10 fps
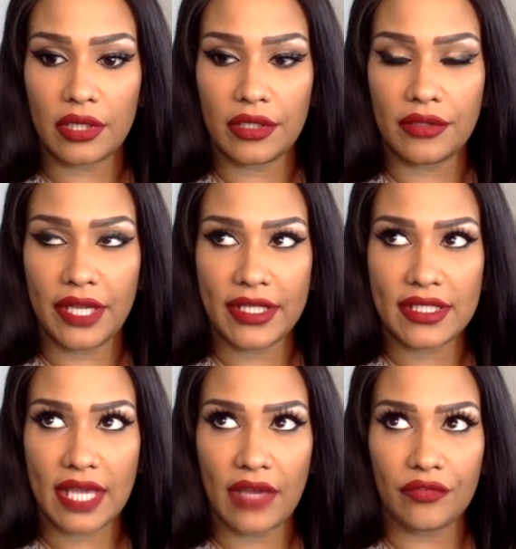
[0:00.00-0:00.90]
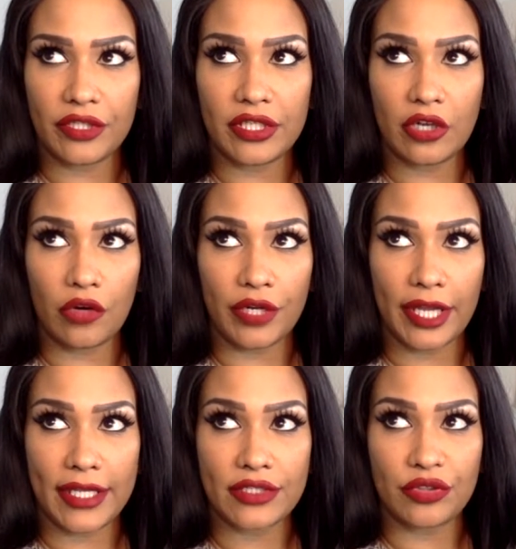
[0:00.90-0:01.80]
That's after he's already
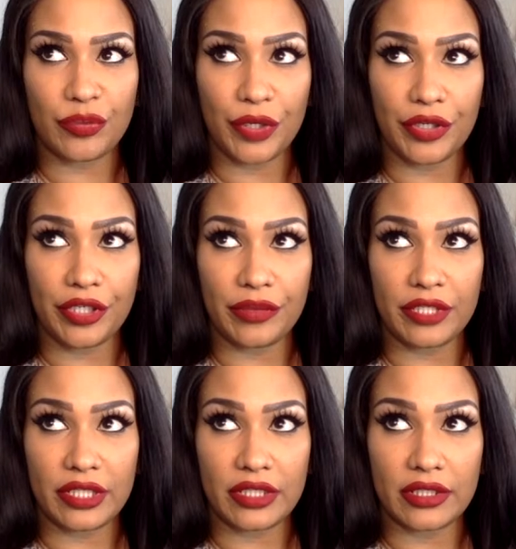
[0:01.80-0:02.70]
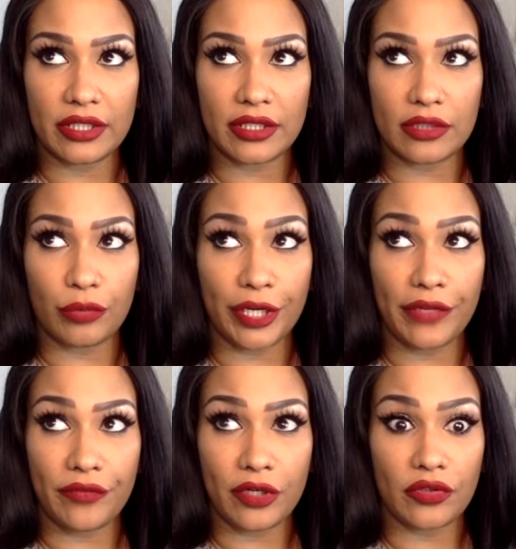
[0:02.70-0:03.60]
asked you to marry him. Get the ring
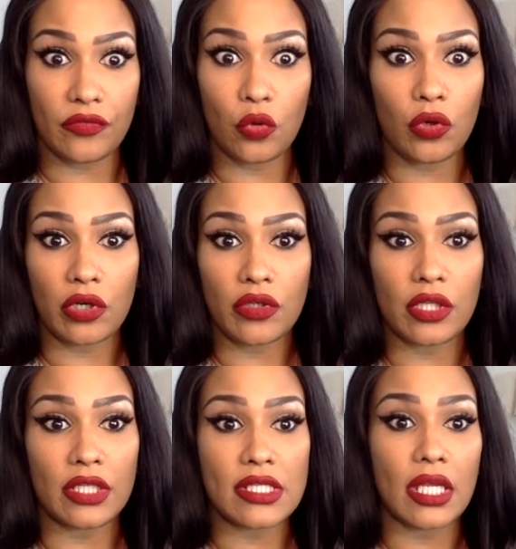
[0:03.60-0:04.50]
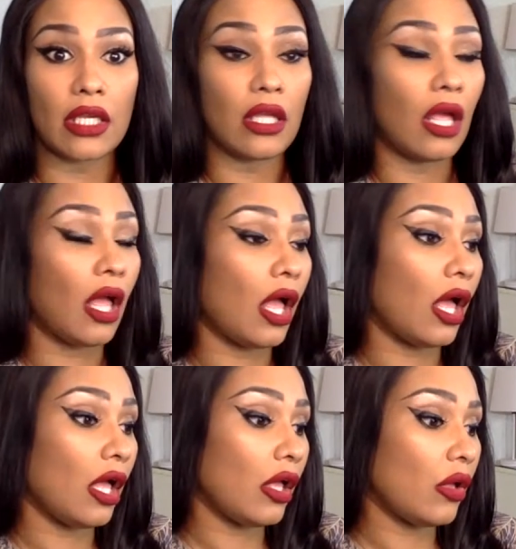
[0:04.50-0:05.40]
first, of course, and then say,
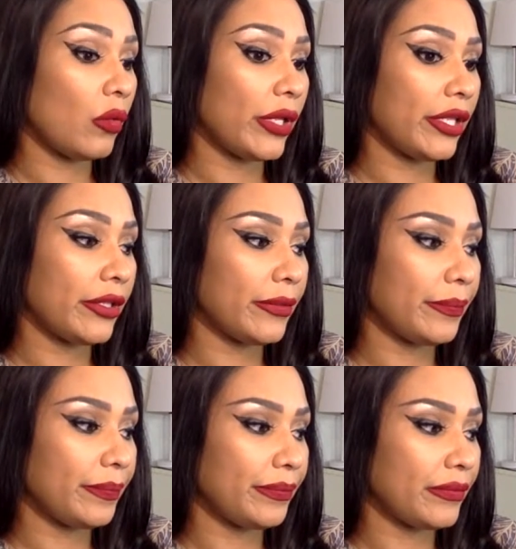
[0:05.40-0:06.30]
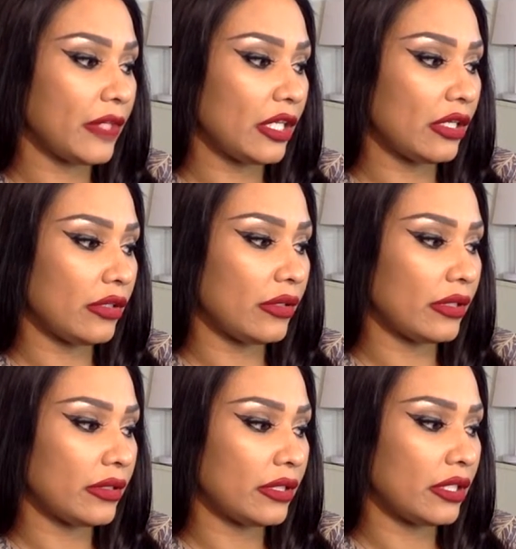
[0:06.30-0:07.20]
oh, well, you know,
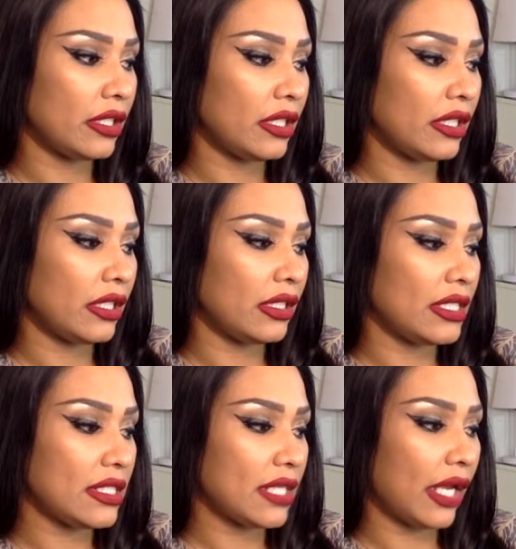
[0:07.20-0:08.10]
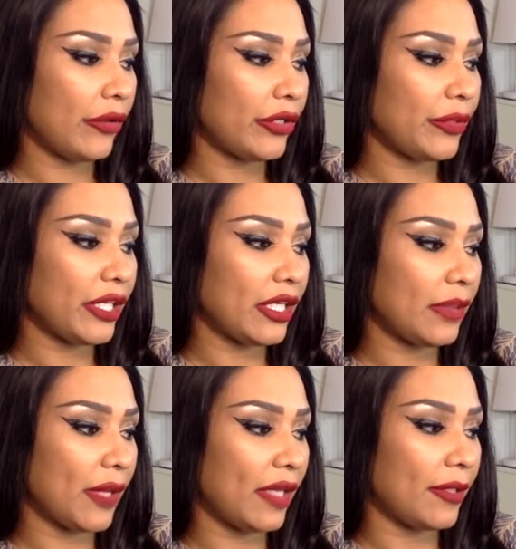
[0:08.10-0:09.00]
this is how it'll be,
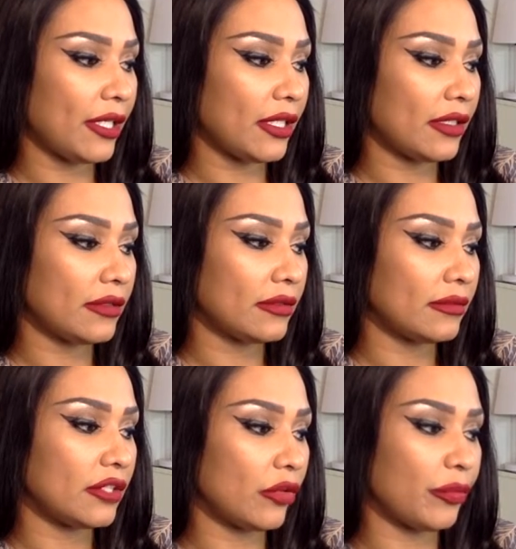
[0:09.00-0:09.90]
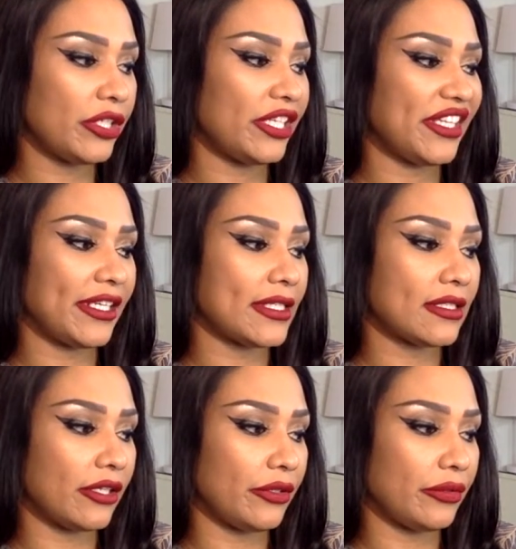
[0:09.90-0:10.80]
maybe. Don't put nothing in
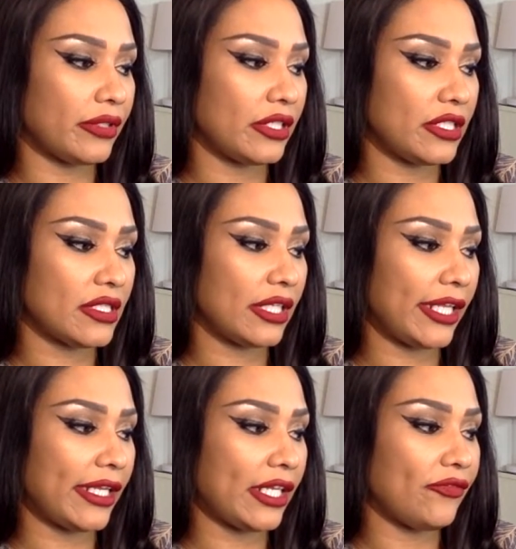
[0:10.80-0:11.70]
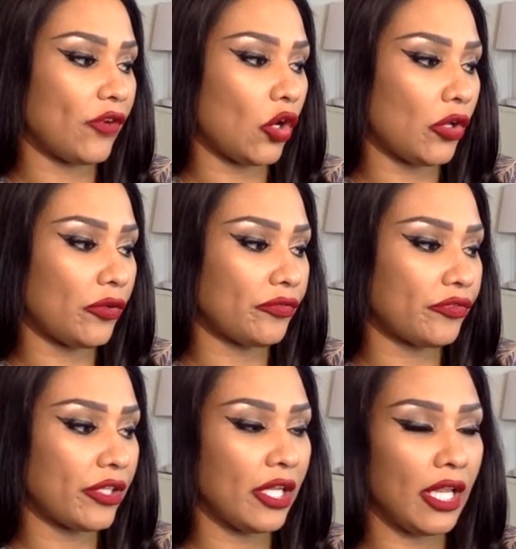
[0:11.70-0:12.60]
stone and just let it evolve
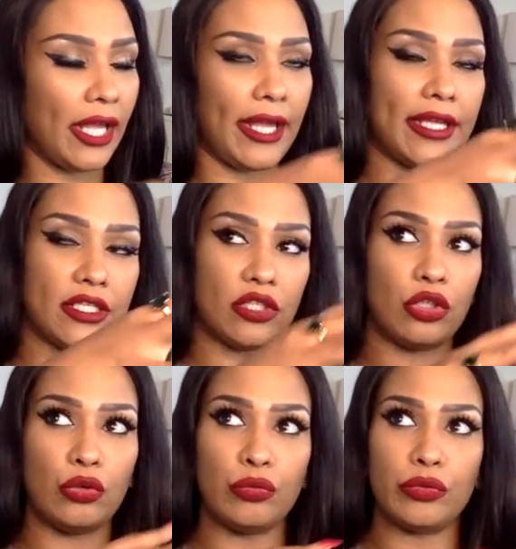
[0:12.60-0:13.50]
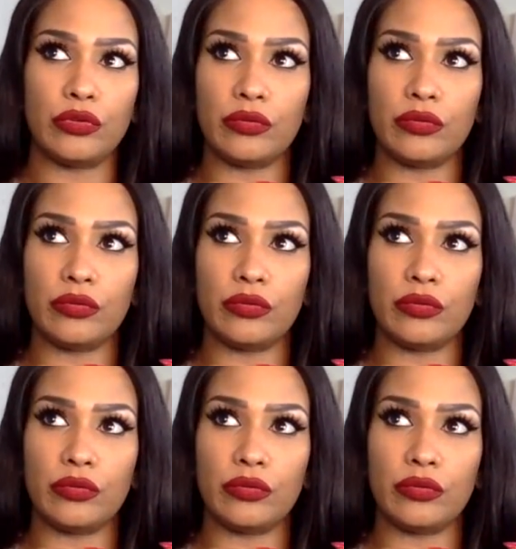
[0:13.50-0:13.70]
as you,